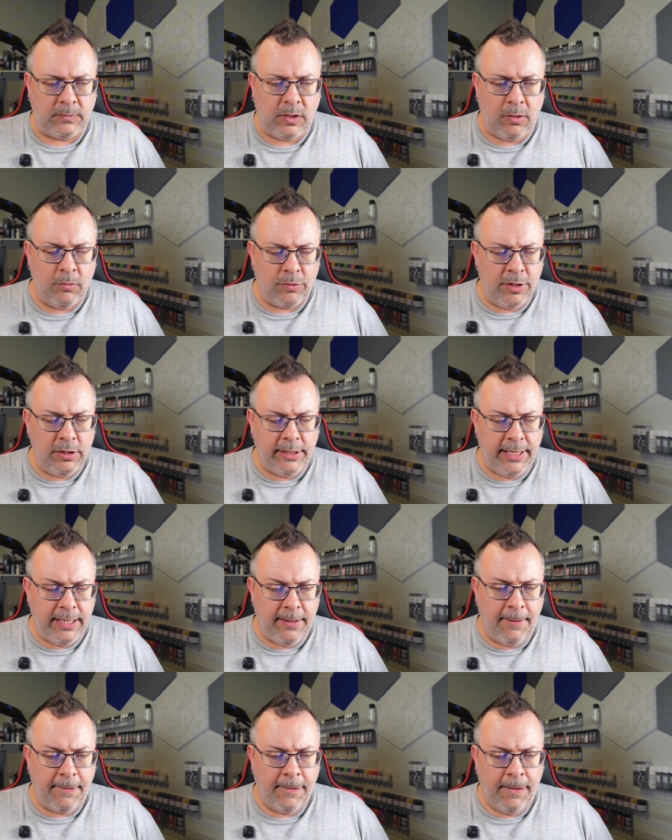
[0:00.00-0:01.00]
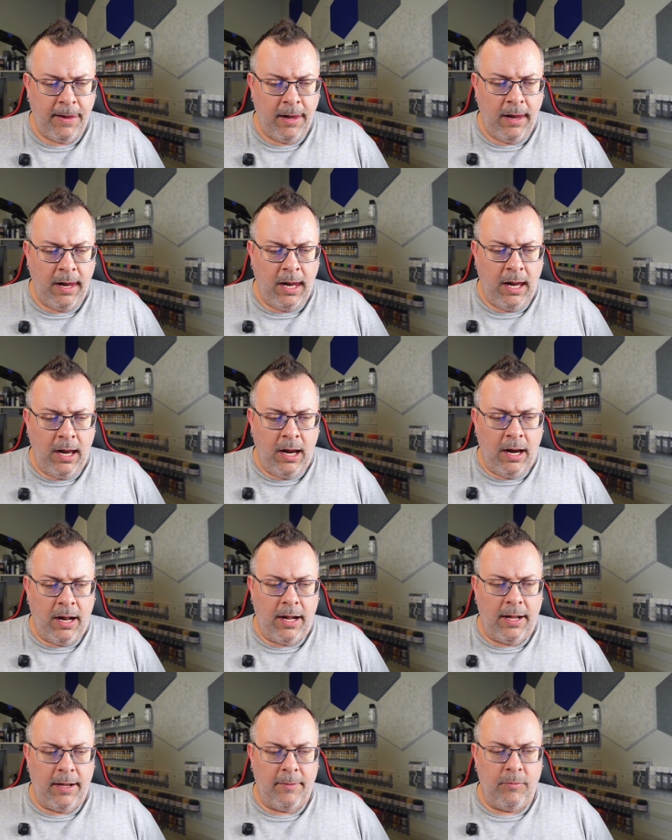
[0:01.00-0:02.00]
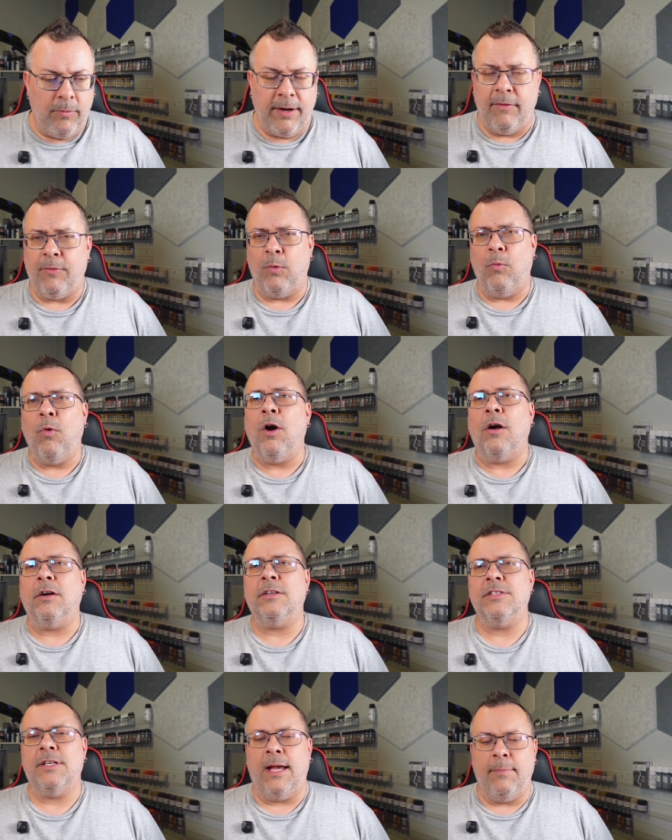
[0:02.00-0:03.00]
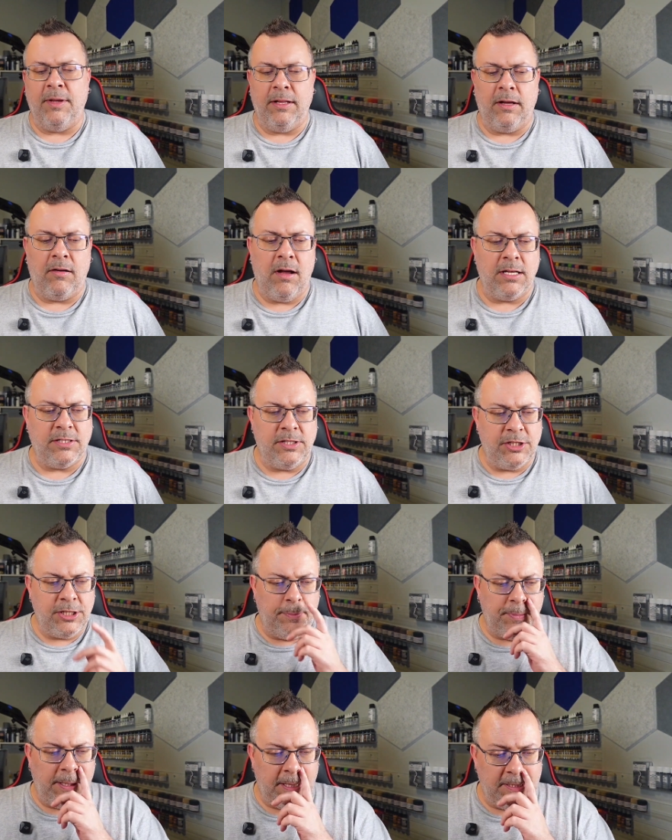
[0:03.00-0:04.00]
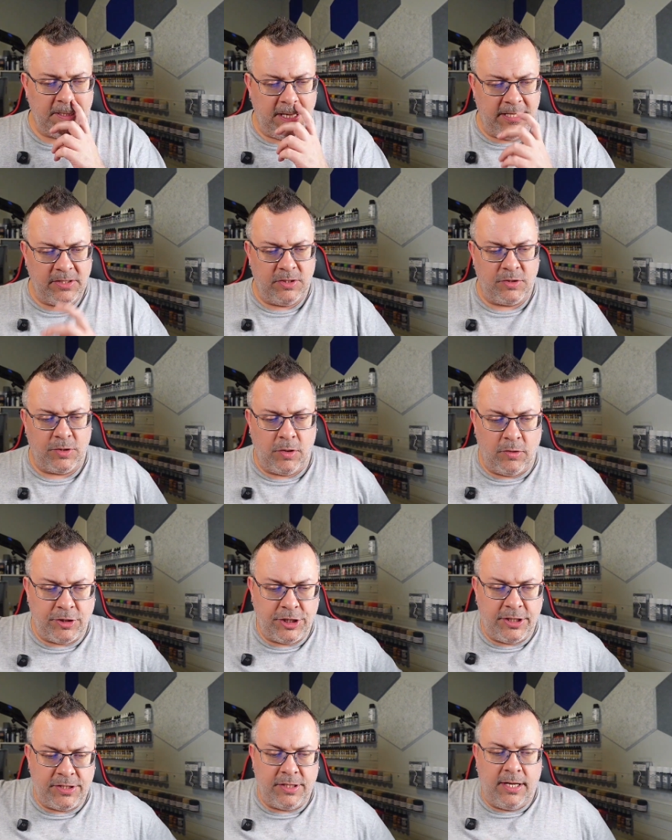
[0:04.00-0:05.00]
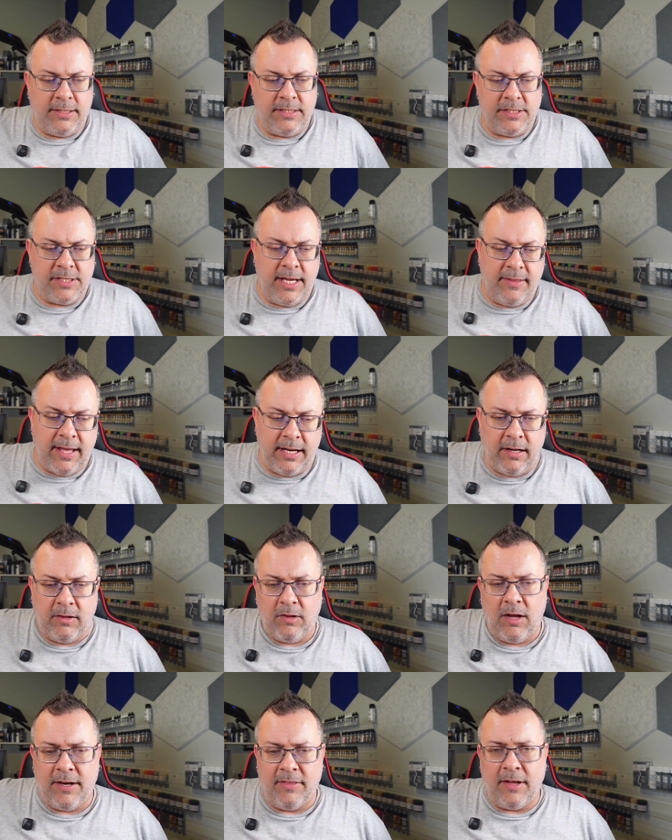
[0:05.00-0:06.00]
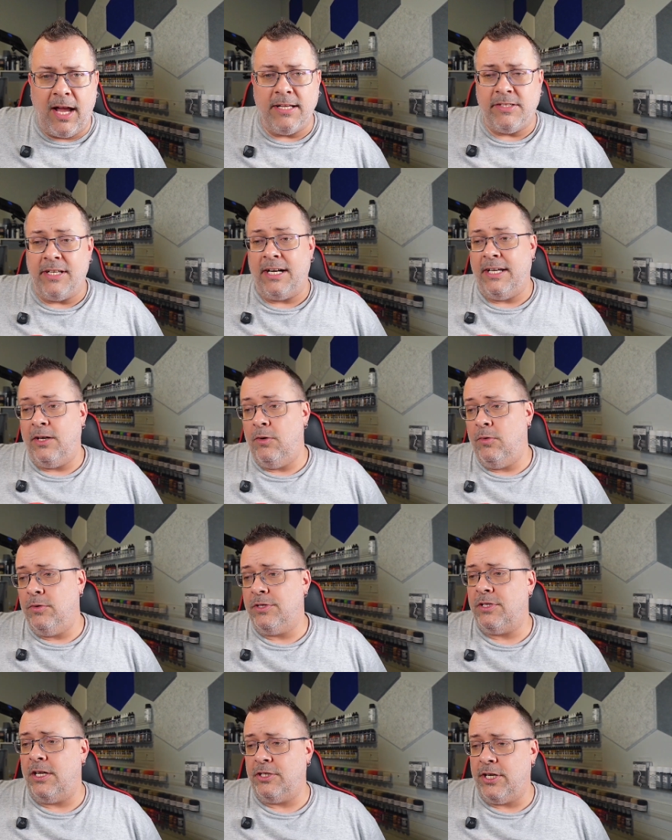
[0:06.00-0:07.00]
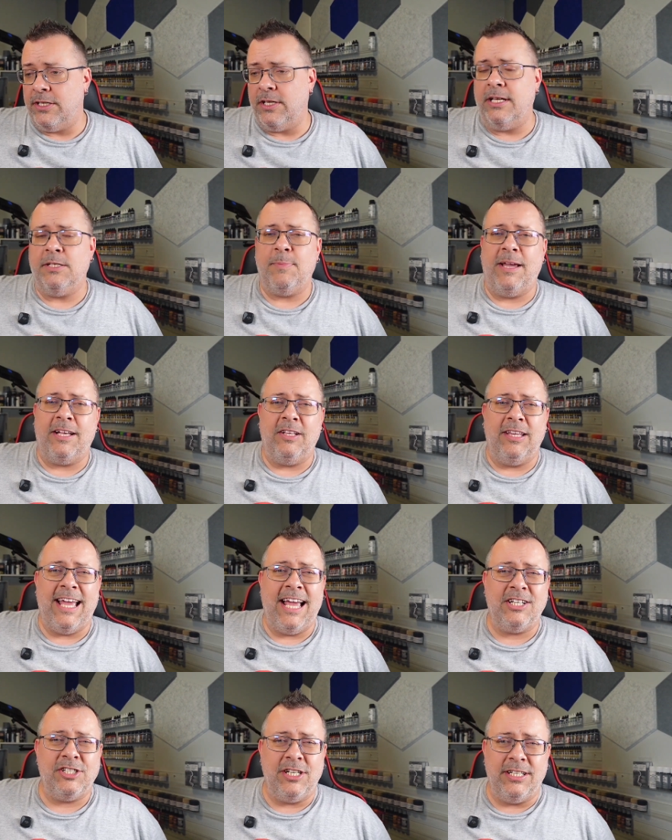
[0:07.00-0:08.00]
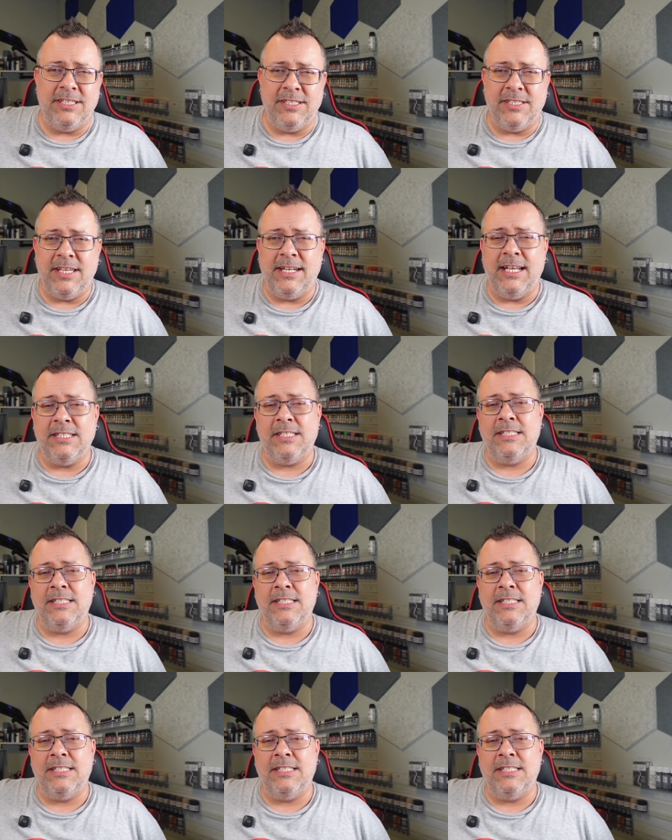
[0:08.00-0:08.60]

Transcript: really whatever works. I mean, the cost of shipping is atrocious. Not to say that a lot of the guys that I use, such as Iceman Collections and